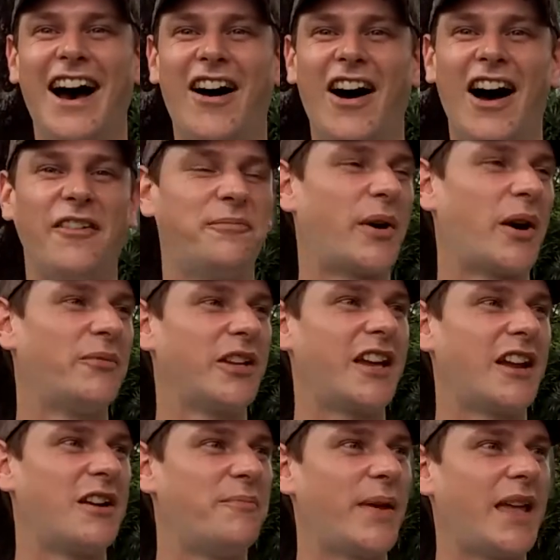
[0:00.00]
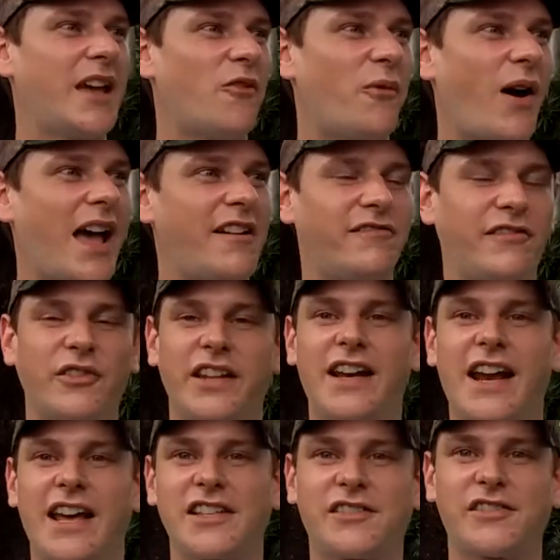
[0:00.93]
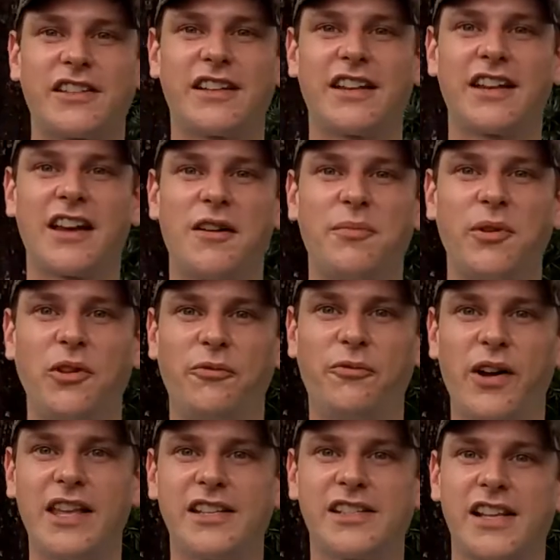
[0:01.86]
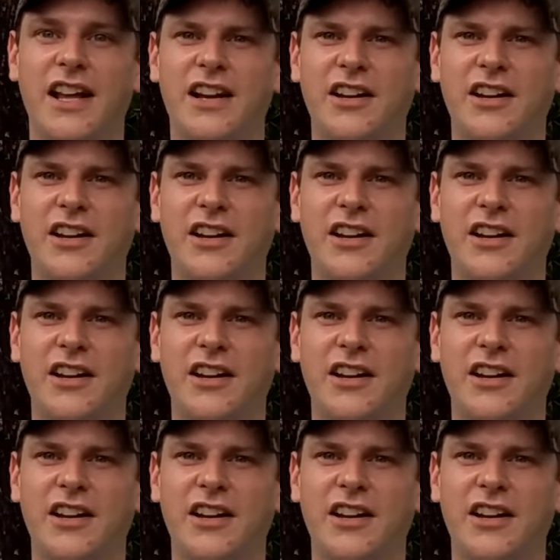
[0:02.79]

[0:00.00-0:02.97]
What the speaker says: Now, I'm probably going to be away for the next couple of weeks.